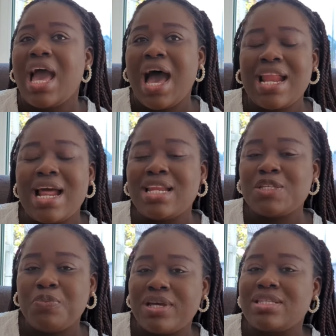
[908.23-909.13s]
And at
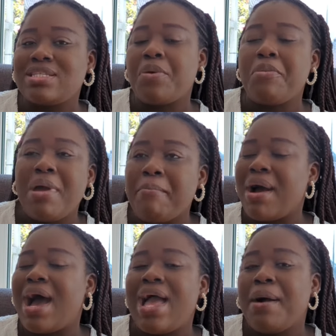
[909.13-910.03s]
this point, I remember
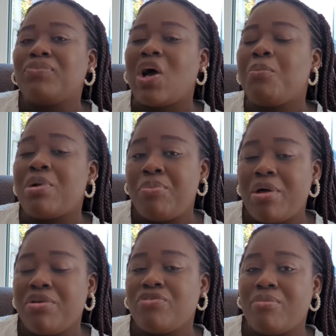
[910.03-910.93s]
I am now
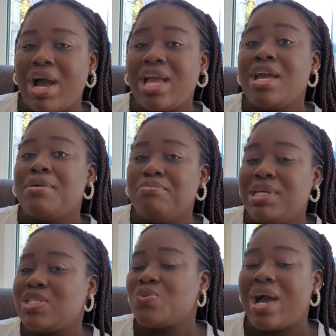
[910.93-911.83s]
preparing for my
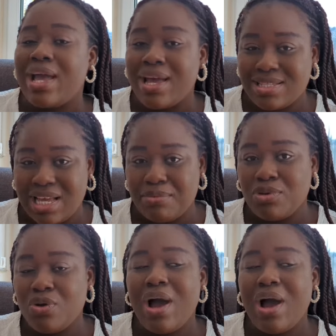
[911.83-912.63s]
B2I exam.